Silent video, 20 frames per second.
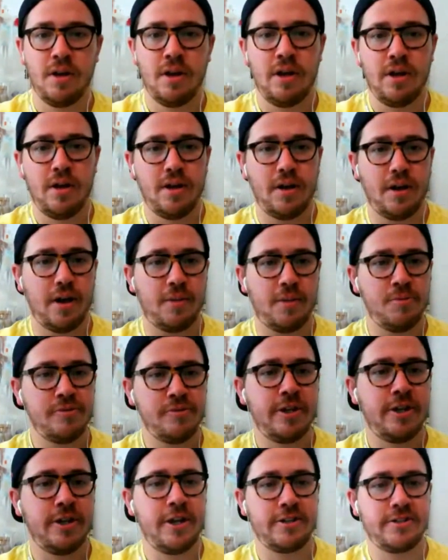Uh, moving
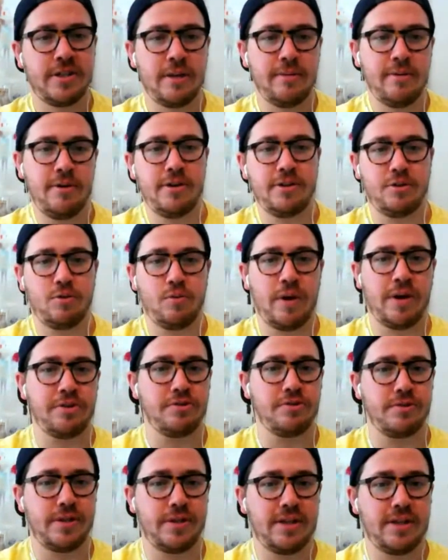on, next game here, you got the
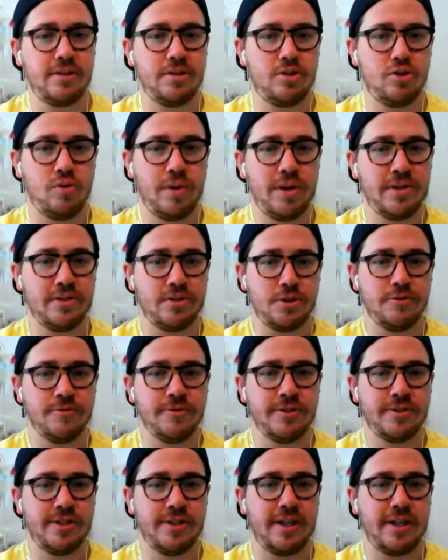Rangers and the Twins. Ervin
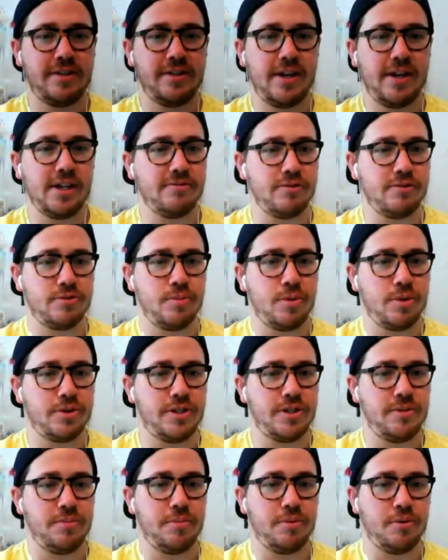Santana versus
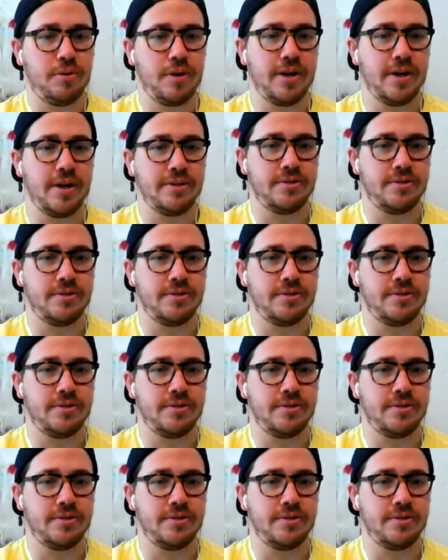Martin Perez,